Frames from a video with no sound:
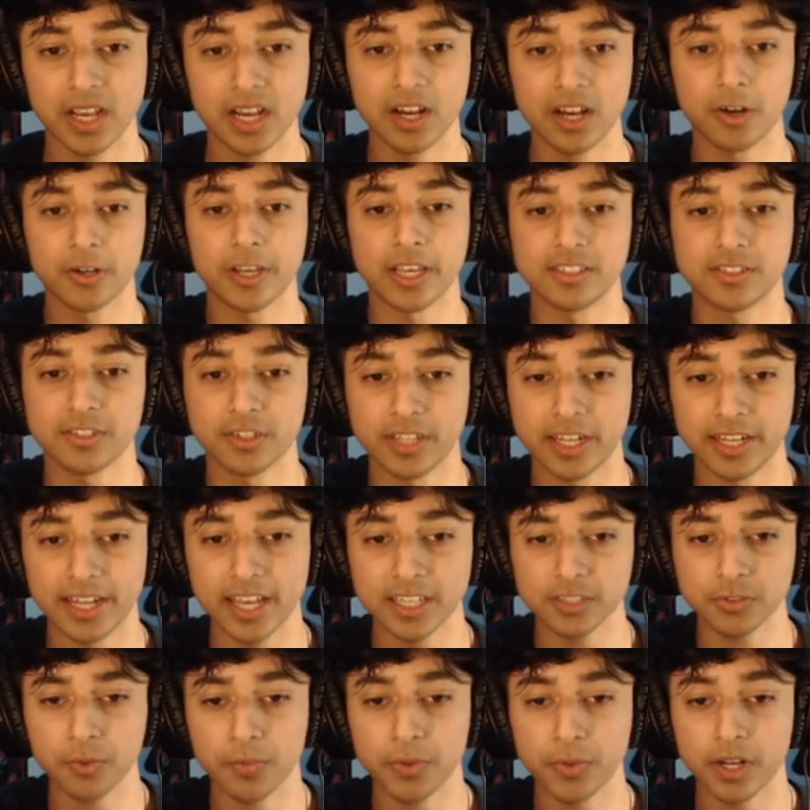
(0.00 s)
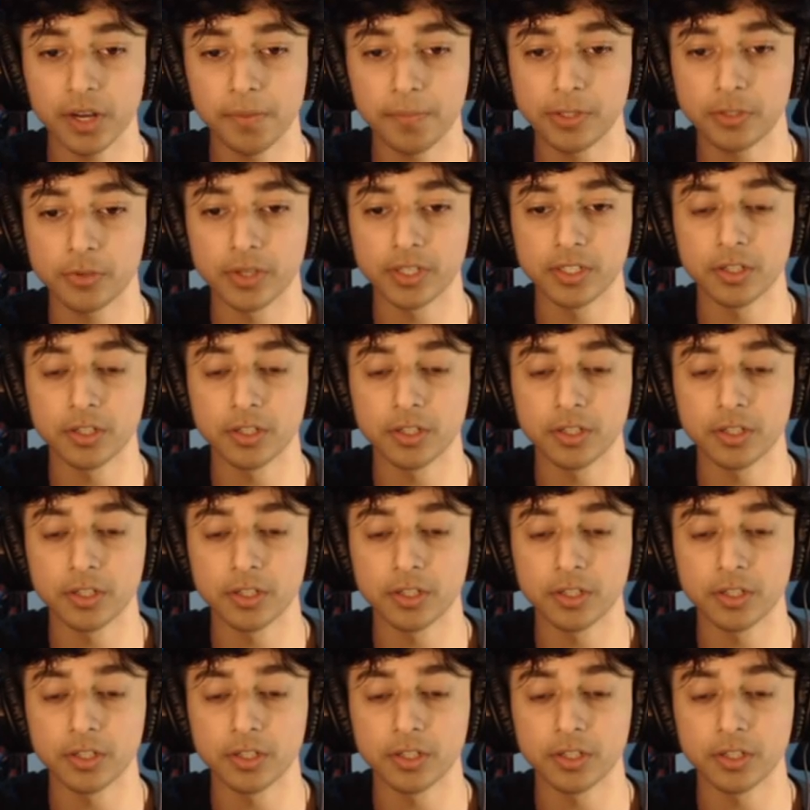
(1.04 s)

Okay, so the next one we're going to be doing